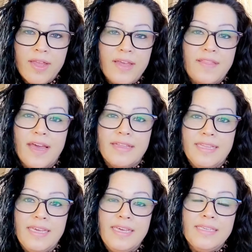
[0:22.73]
that
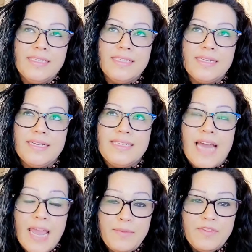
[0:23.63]
these
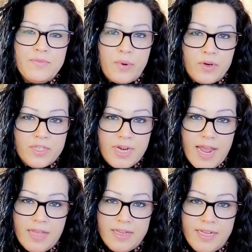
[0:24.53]
types of
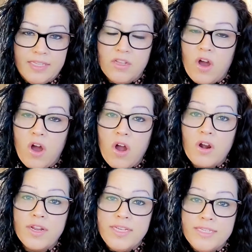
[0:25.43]
personalities
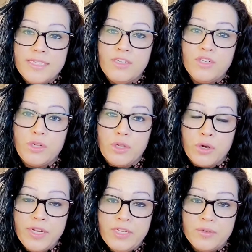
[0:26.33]
are essential
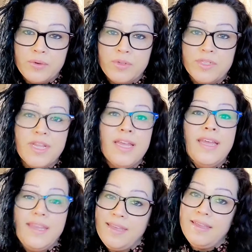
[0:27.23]
learning tools
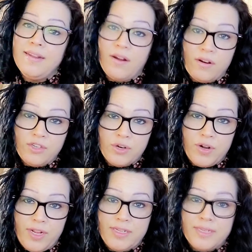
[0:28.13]
in our
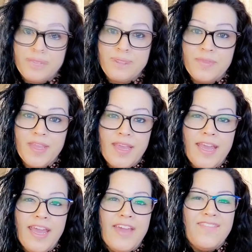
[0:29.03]
journey to self-mastery.
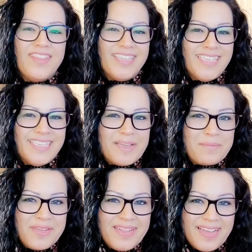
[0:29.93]
If this is
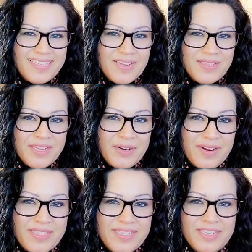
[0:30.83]
something that sounds
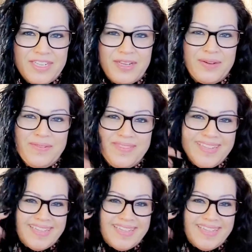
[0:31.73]
interesting to you, then